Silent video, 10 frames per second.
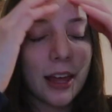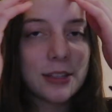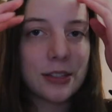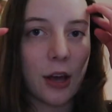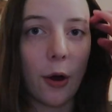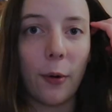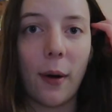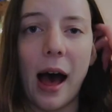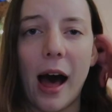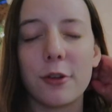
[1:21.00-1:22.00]
So
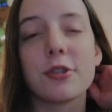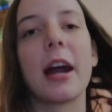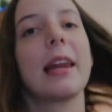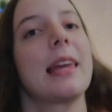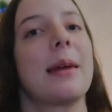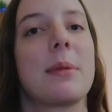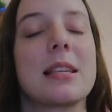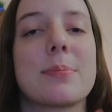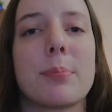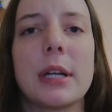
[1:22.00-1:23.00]
I'll try to keep
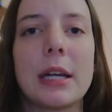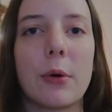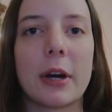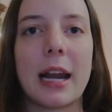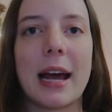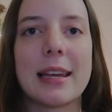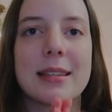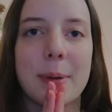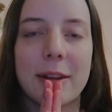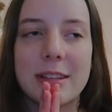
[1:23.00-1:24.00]
this pretty
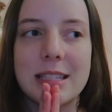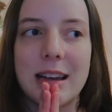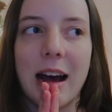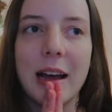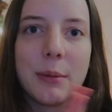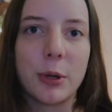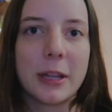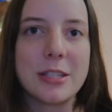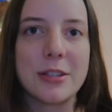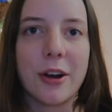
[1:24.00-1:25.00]
organized, but if it's not, I'm
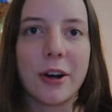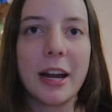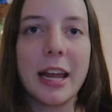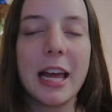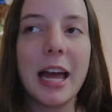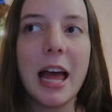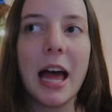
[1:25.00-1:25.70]
really sorry.